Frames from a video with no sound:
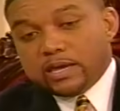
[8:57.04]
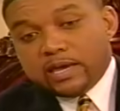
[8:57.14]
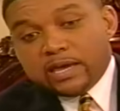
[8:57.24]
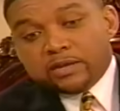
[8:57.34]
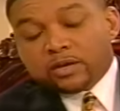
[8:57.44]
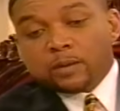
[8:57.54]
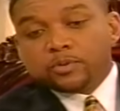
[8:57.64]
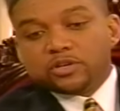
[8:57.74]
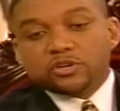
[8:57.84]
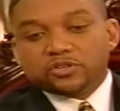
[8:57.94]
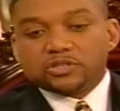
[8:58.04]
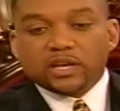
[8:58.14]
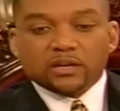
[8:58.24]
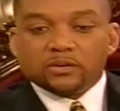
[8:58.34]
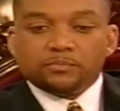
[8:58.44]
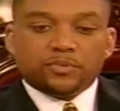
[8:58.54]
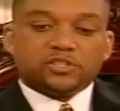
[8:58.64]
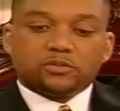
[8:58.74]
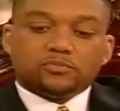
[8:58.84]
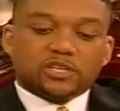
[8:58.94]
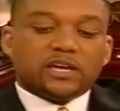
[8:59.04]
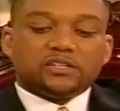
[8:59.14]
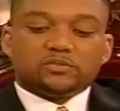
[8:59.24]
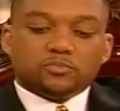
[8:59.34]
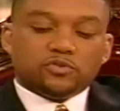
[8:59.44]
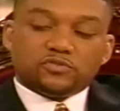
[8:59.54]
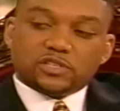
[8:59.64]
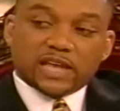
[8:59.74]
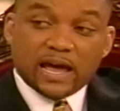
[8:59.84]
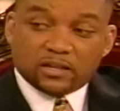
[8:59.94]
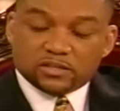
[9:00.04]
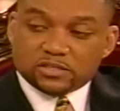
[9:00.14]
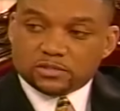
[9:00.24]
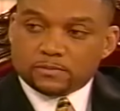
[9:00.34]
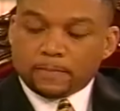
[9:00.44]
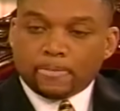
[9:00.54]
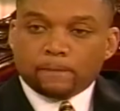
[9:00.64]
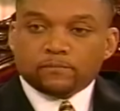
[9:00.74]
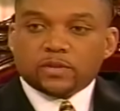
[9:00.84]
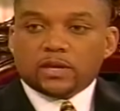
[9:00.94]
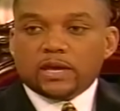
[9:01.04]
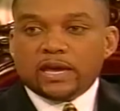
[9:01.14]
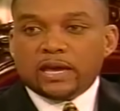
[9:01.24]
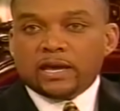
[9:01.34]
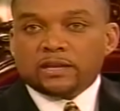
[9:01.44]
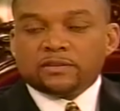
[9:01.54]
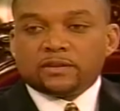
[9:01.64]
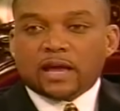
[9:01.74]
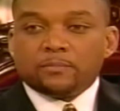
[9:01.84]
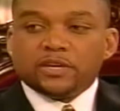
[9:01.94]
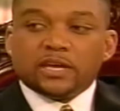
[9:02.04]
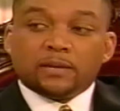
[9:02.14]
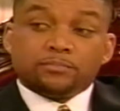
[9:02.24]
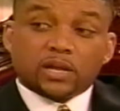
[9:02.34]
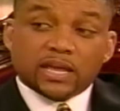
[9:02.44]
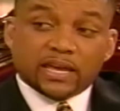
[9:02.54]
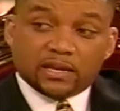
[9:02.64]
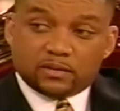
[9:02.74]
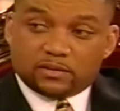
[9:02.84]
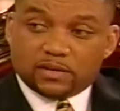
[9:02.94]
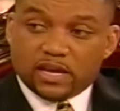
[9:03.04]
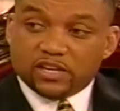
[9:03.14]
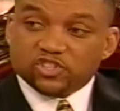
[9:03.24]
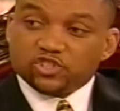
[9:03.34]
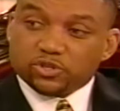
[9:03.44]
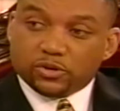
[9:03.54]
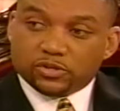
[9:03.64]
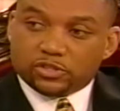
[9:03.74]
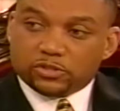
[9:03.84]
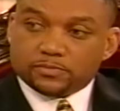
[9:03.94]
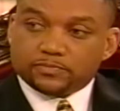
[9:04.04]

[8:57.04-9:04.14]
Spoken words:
And a couple of years later, Bishop Jakes moved to Dallas, and I began playing at his church.